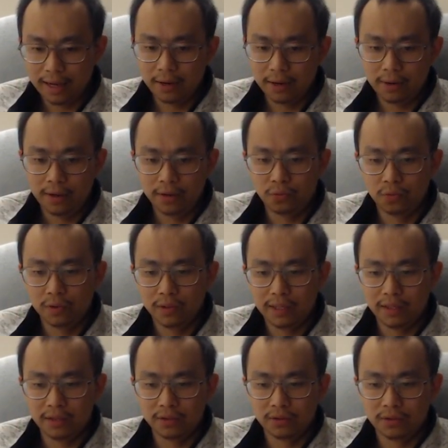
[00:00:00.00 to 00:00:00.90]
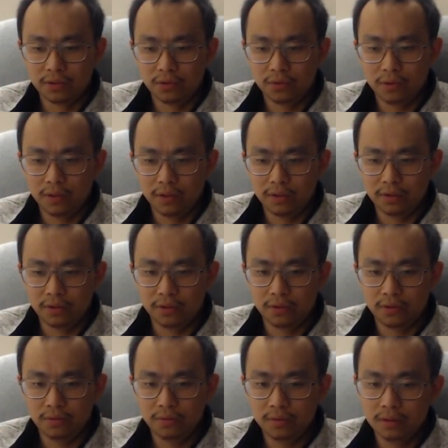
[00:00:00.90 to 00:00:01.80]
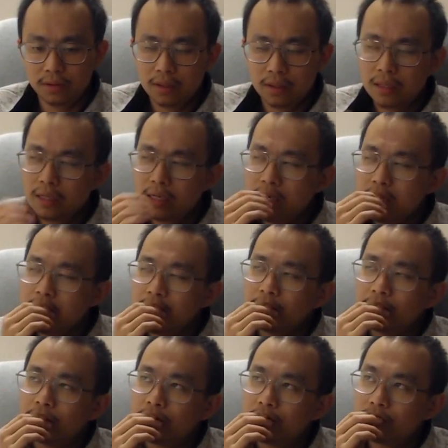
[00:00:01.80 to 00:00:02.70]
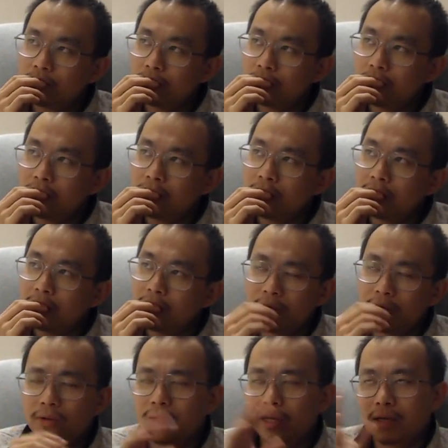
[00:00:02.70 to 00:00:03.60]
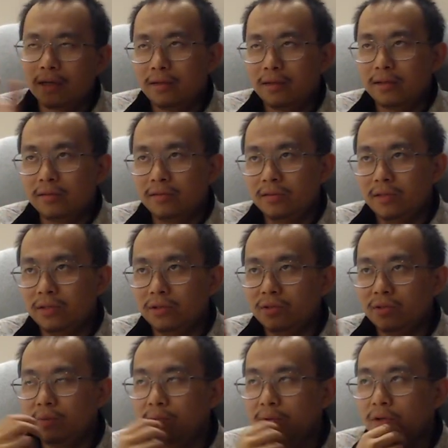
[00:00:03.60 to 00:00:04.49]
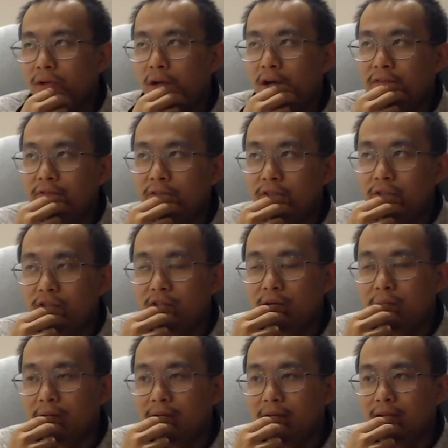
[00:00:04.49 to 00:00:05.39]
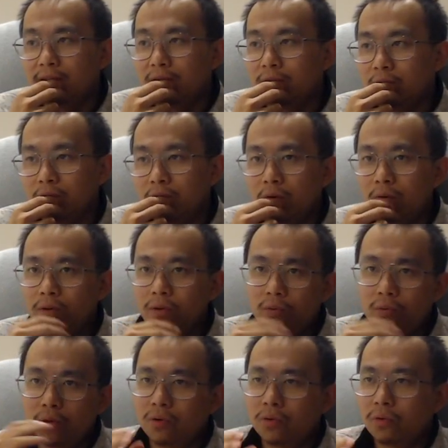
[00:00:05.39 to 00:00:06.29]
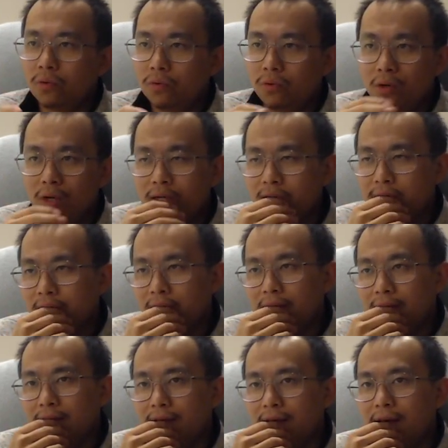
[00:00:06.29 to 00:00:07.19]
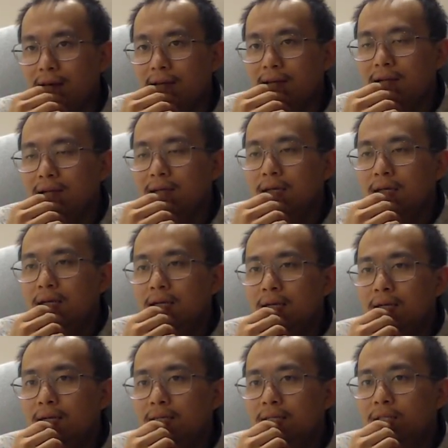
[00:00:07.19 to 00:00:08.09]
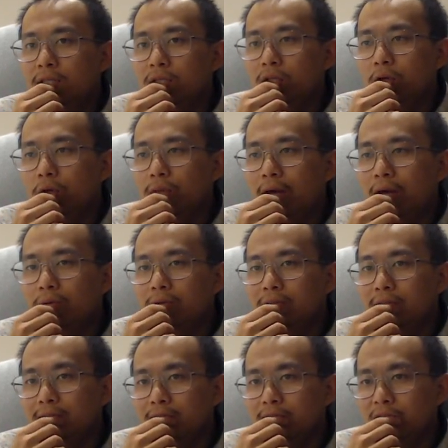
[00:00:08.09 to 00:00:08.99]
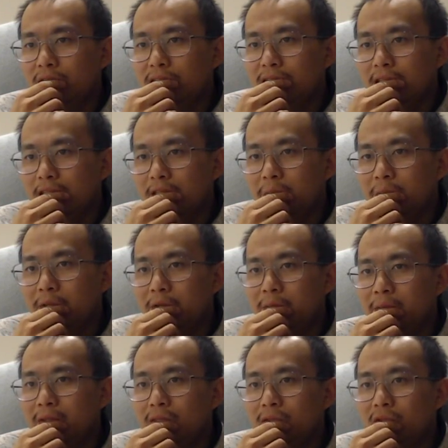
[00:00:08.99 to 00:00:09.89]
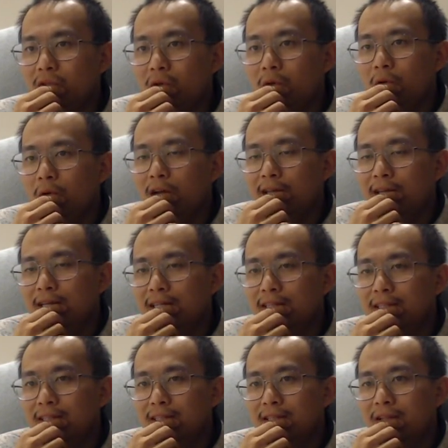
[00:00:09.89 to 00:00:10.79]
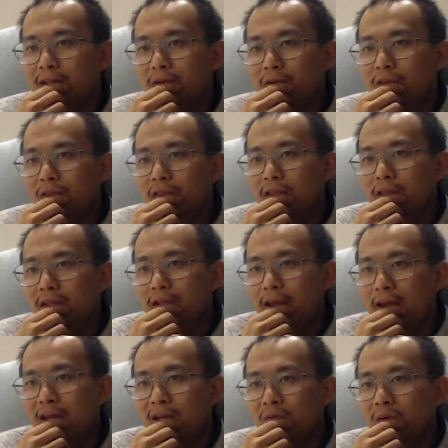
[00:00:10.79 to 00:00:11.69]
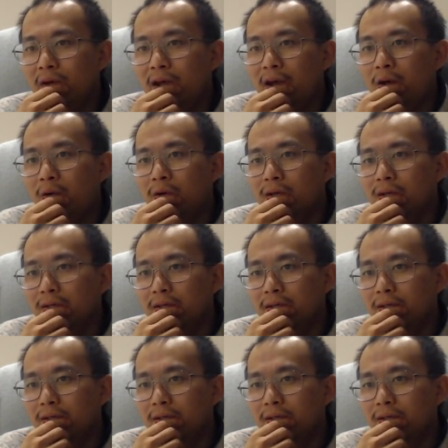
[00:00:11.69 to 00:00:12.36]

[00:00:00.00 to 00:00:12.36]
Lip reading: and what they could do on their own, like the stereotypical office job, I guess, or coding work or anything like that. So that was an interesting experiment. So I guess the takeaway I want to